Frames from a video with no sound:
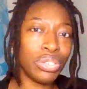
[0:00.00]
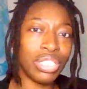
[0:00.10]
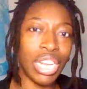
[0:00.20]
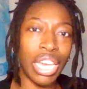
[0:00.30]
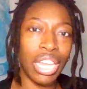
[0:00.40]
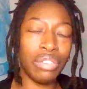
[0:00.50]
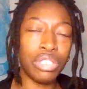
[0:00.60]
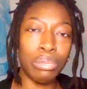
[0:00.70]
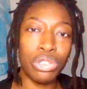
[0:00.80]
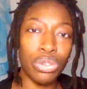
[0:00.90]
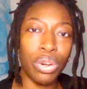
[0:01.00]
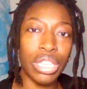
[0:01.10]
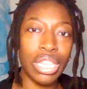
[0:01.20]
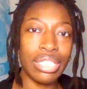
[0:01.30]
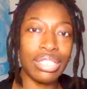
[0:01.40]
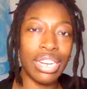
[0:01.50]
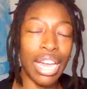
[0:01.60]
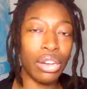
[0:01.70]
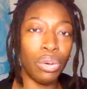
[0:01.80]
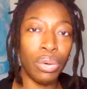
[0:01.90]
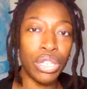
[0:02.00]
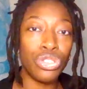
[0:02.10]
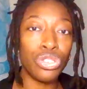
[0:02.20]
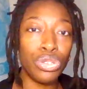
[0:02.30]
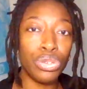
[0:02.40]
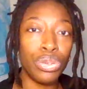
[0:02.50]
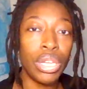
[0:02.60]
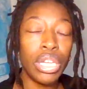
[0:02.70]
stand of some sort that's not going to